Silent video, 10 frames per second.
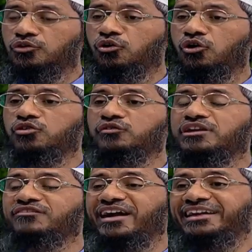nor do we
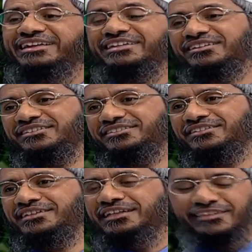require any
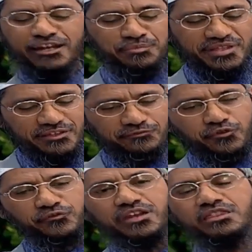returns. That means
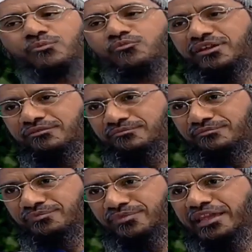if you feed someone,
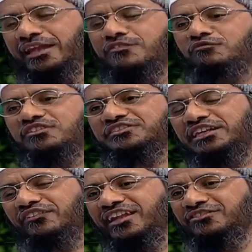it is for the
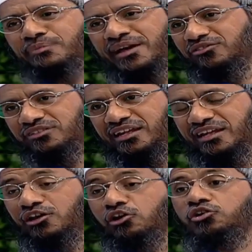sake of Allah subhanahu wa
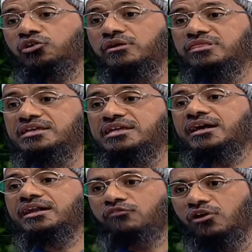ta'ala, not
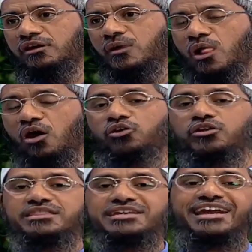seeking a reward or
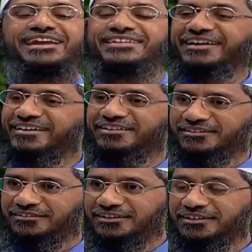not seeking anything in
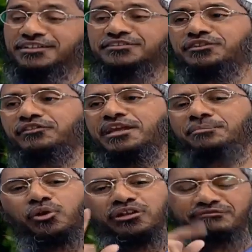return. This is a very
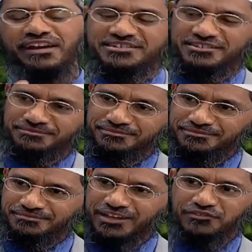important factor
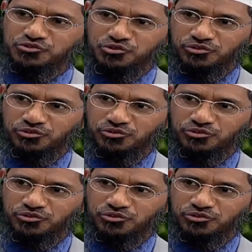that we